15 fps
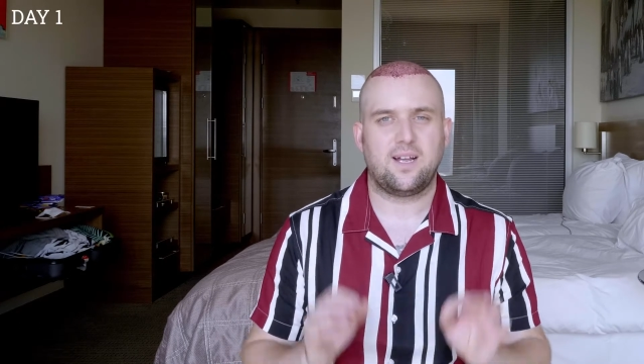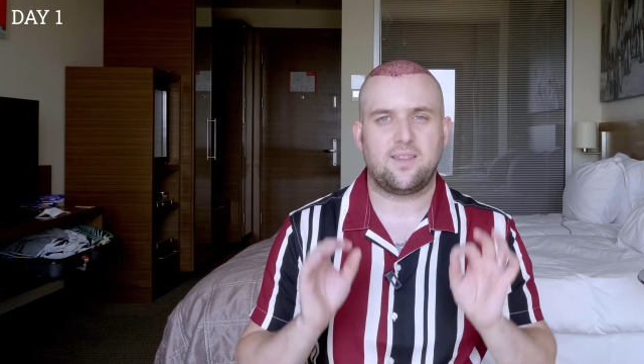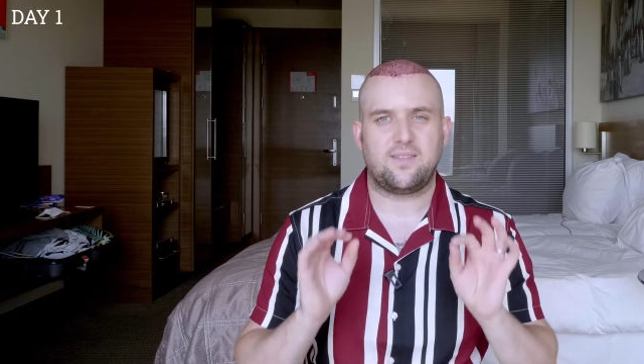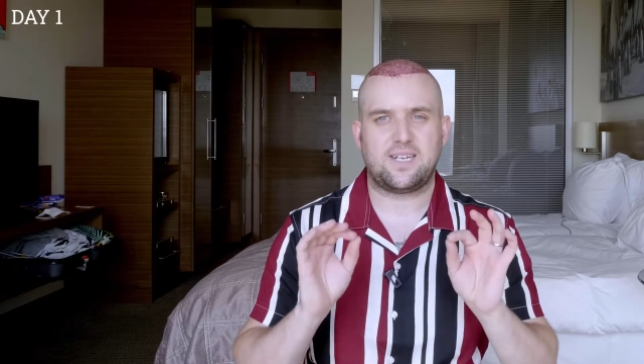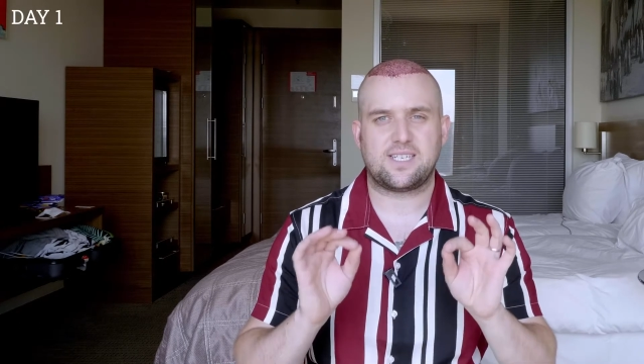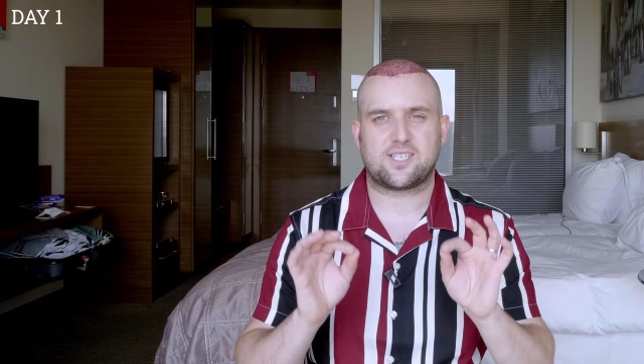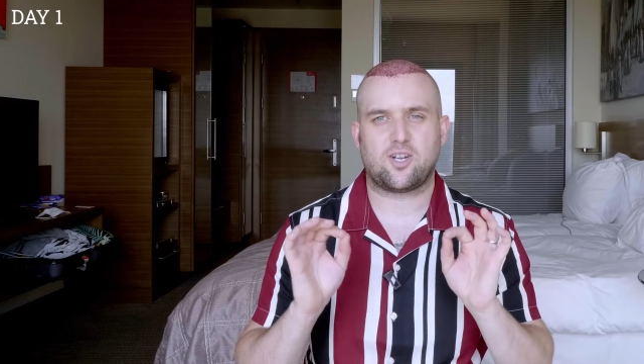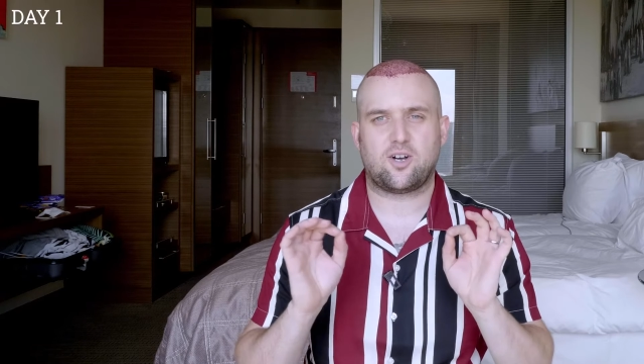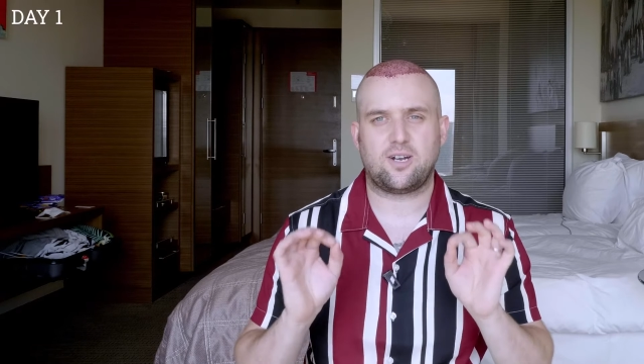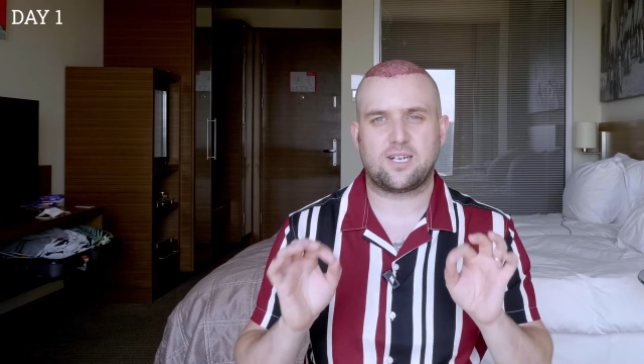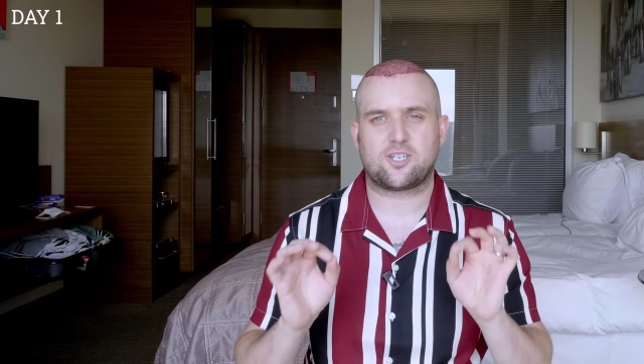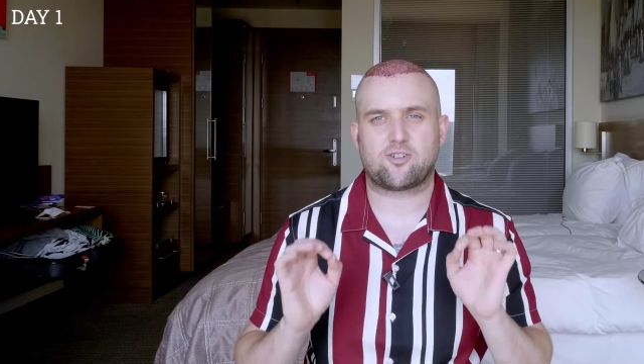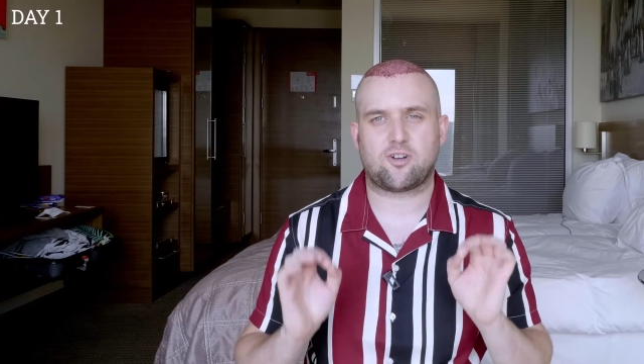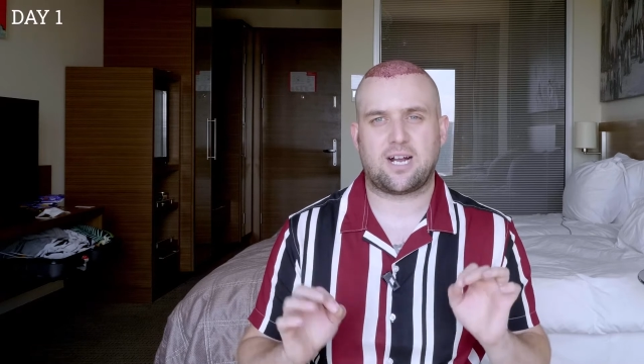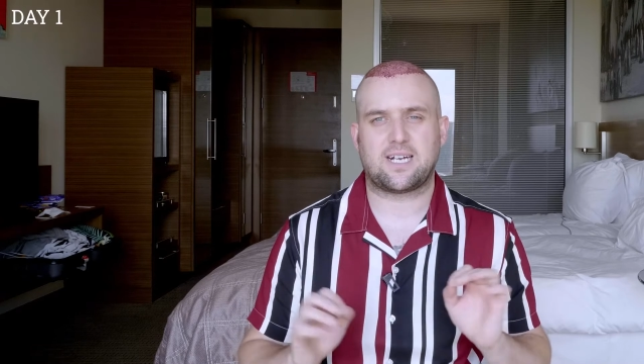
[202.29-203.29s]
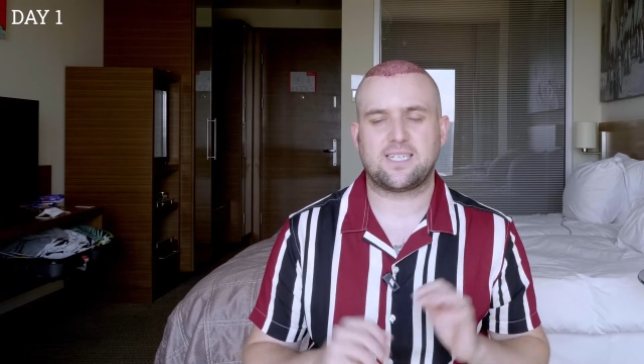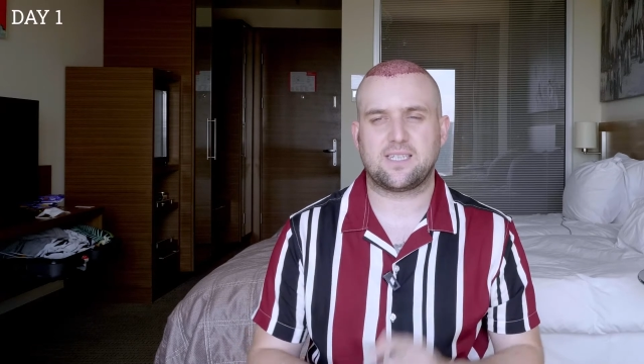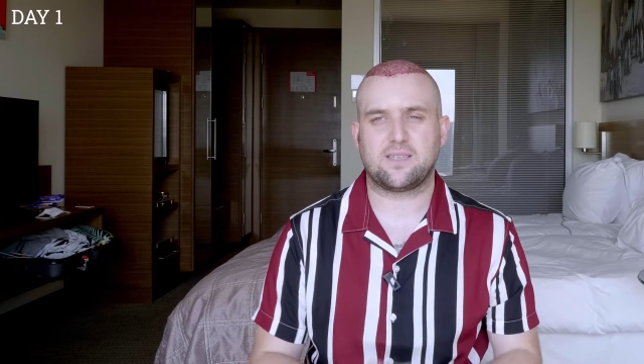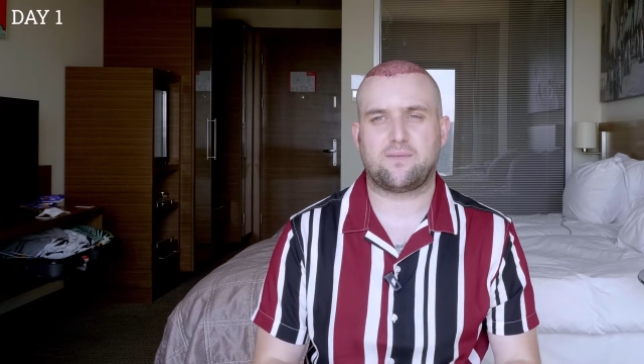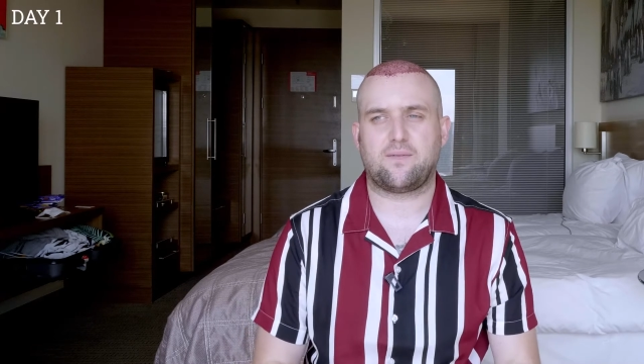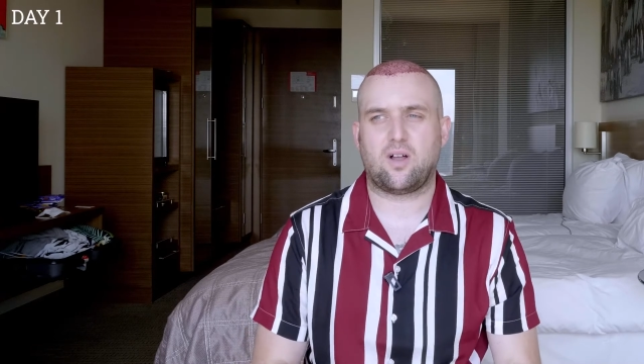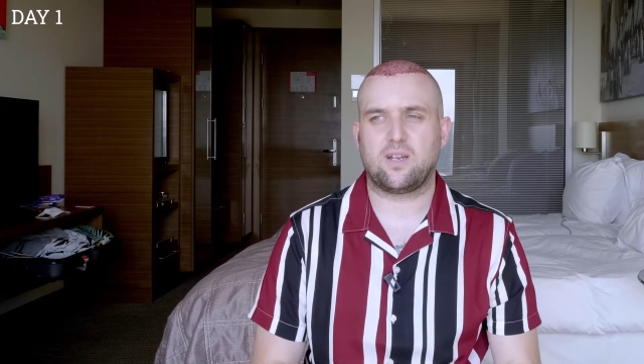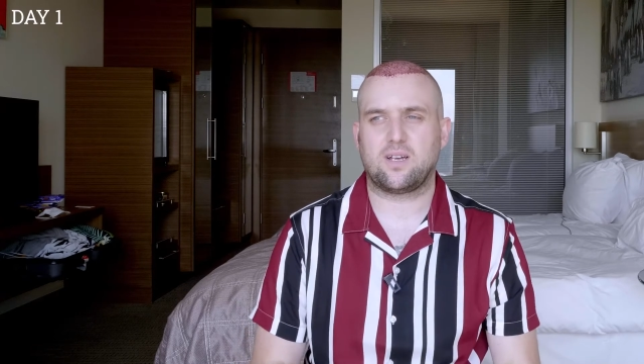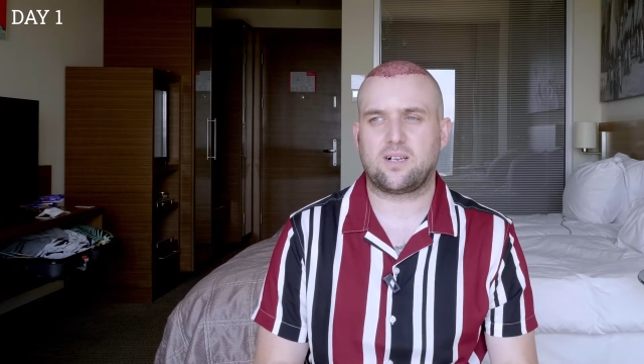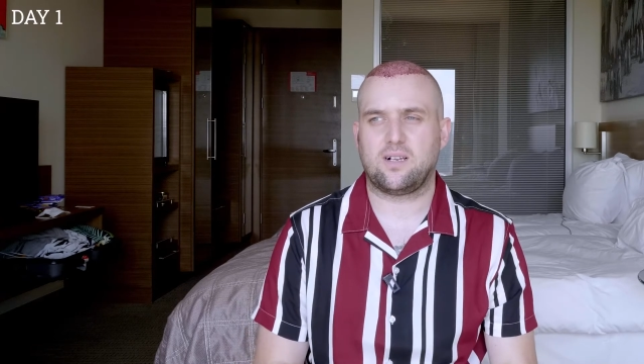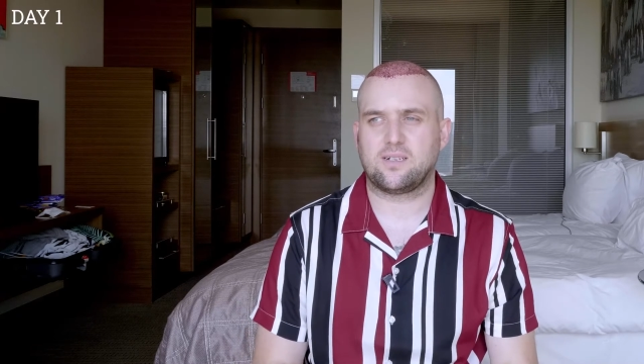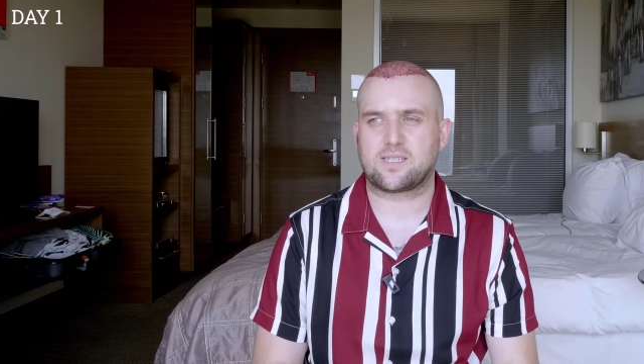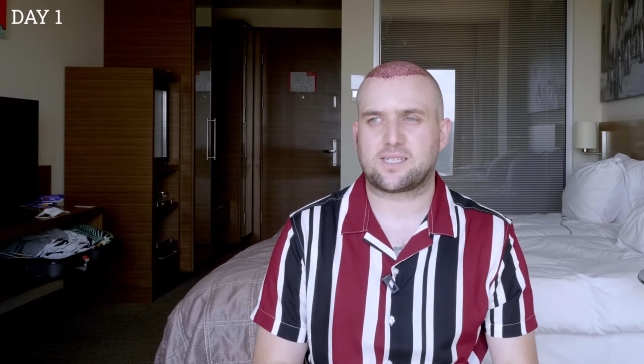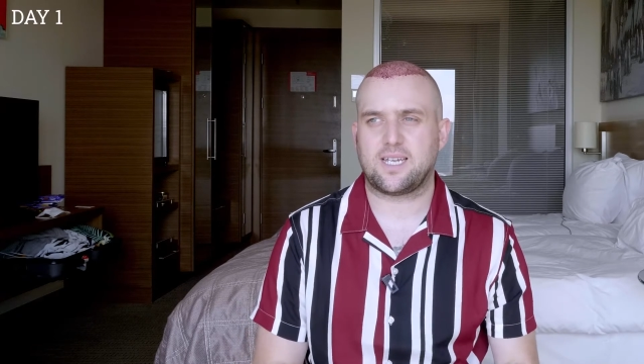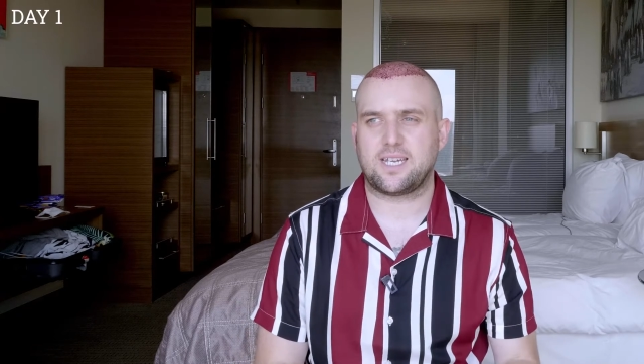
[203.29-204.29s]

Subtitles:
They start extracting the follicles.